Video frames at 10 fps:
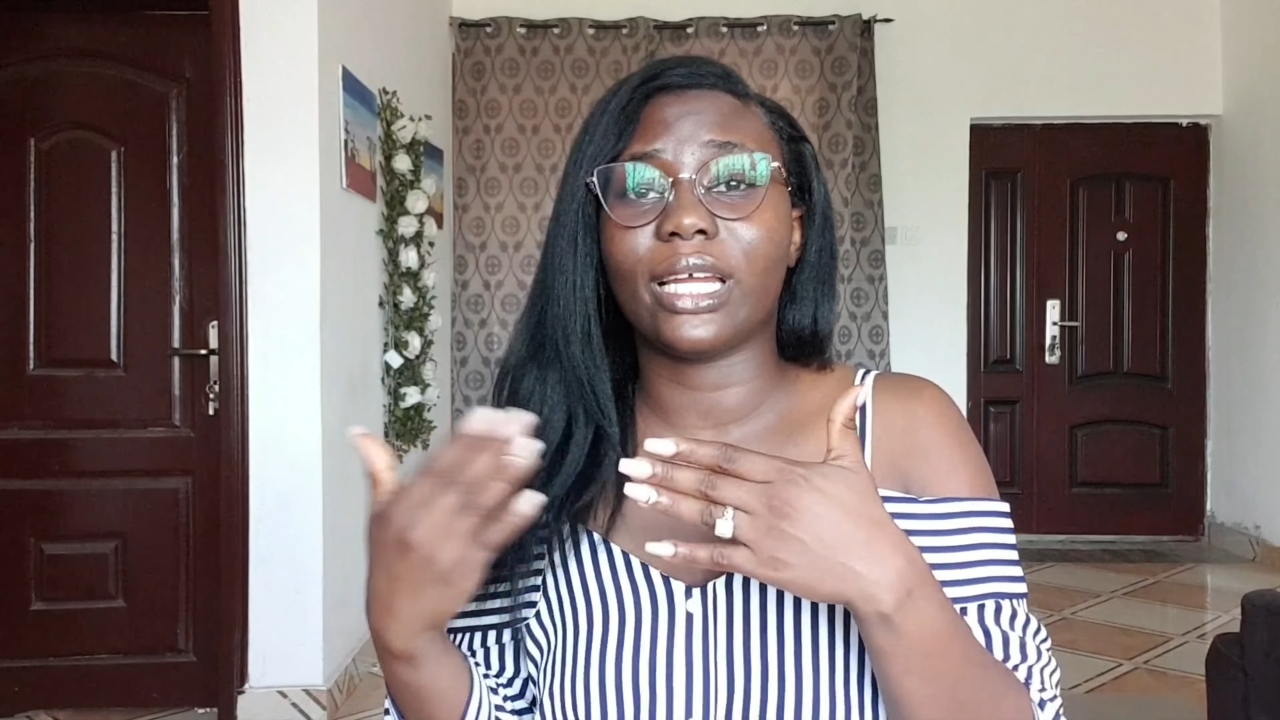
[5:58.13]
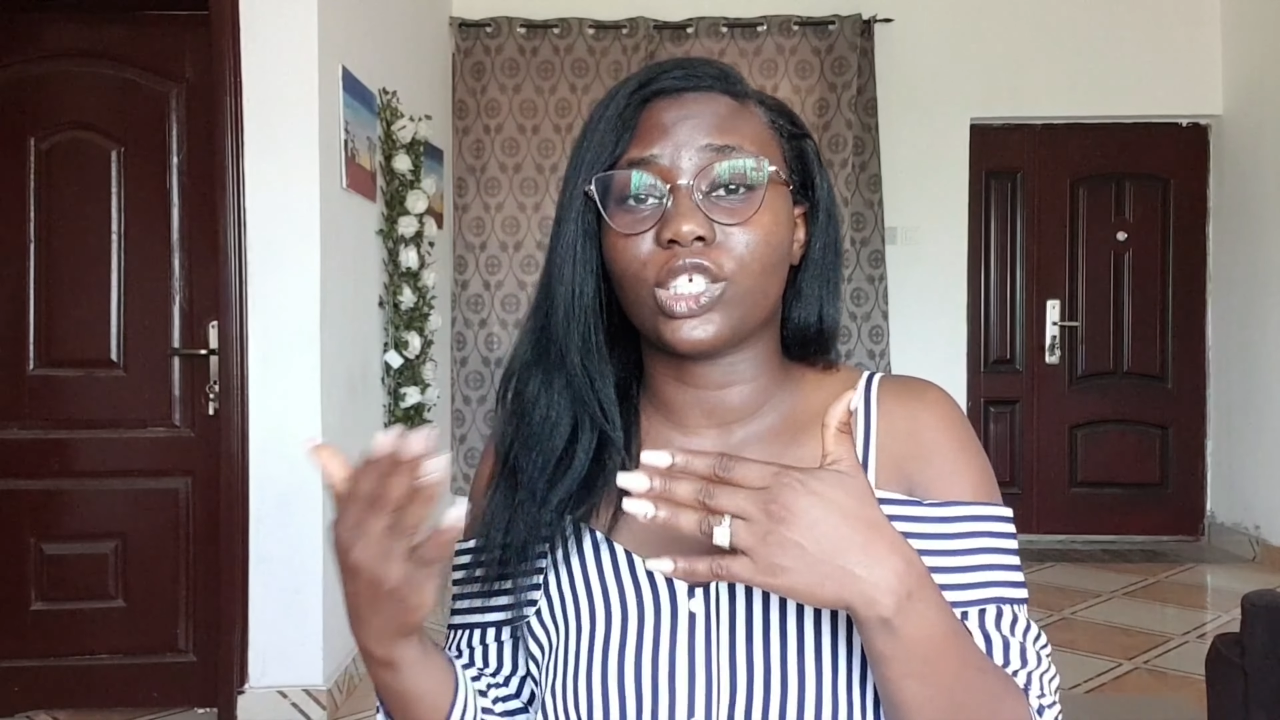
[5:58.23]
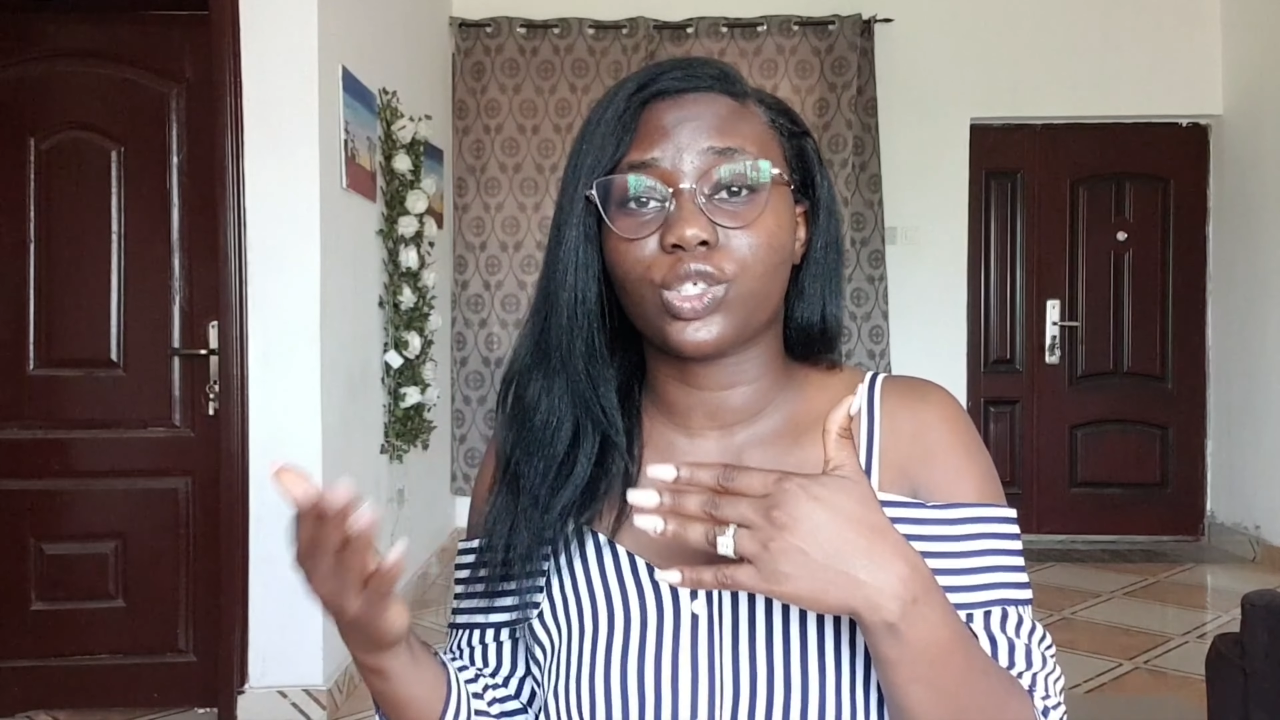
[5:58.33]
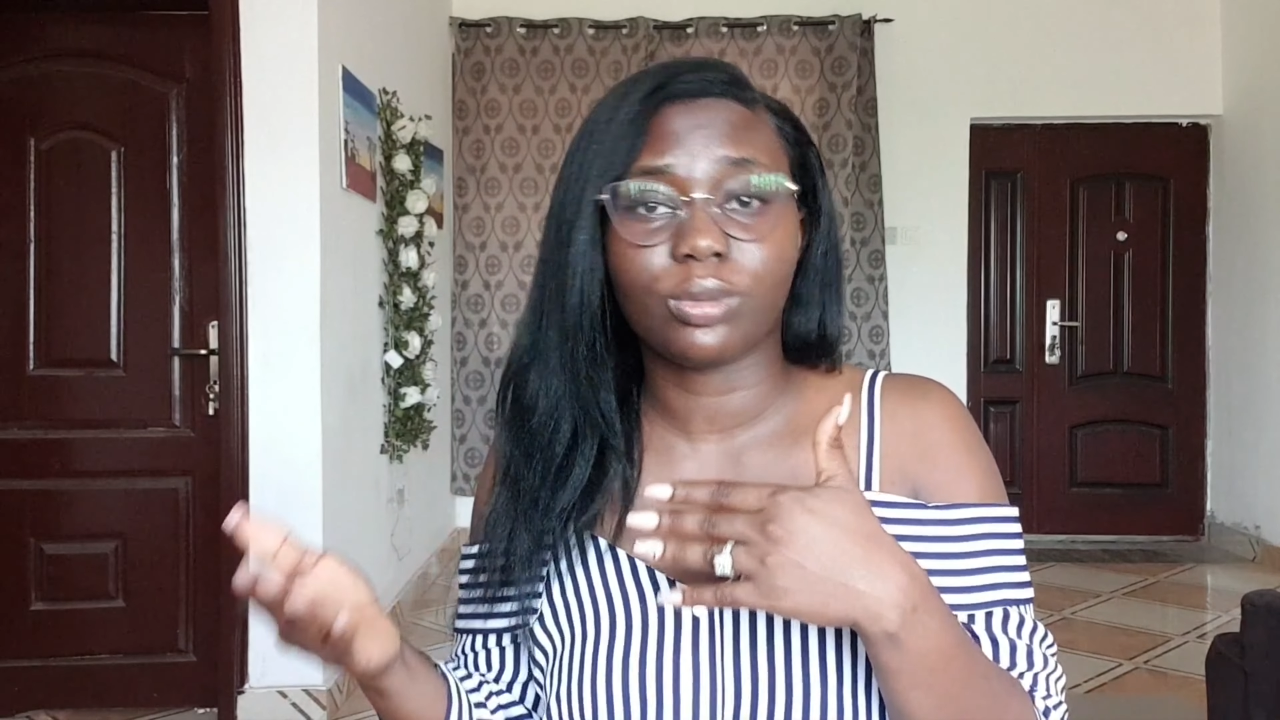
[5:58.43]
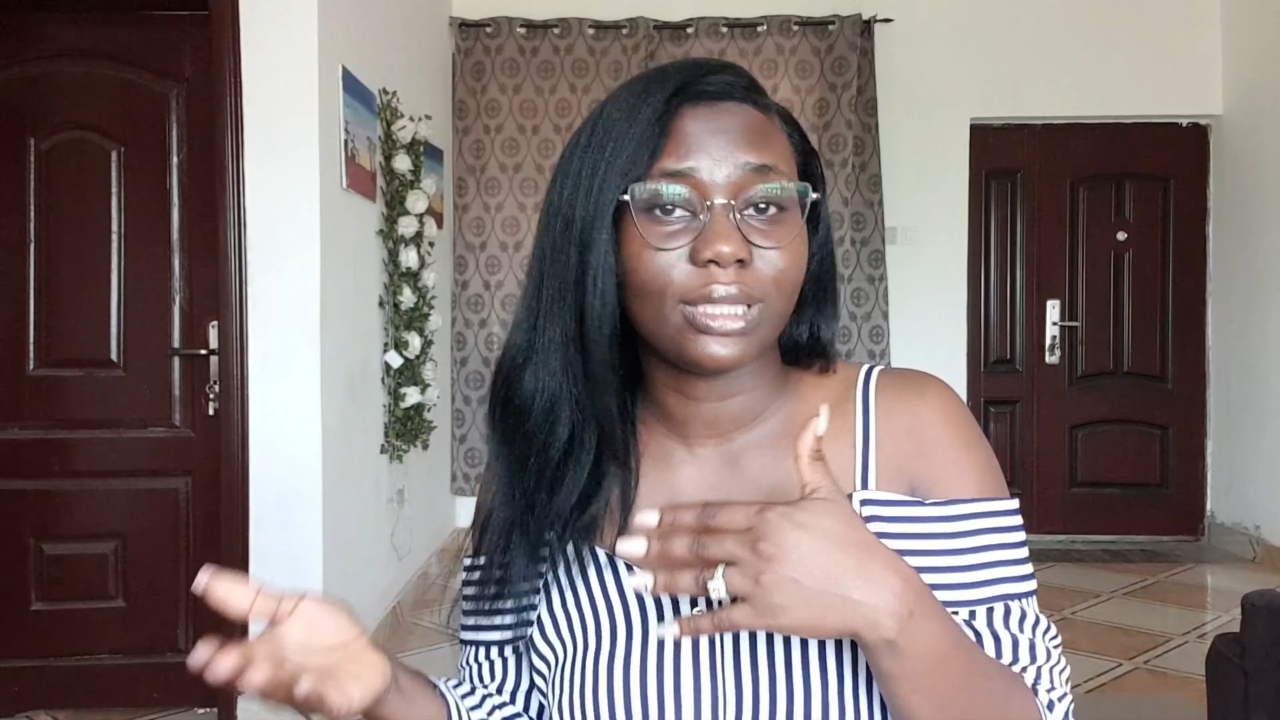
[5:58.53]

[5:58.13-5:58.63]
natural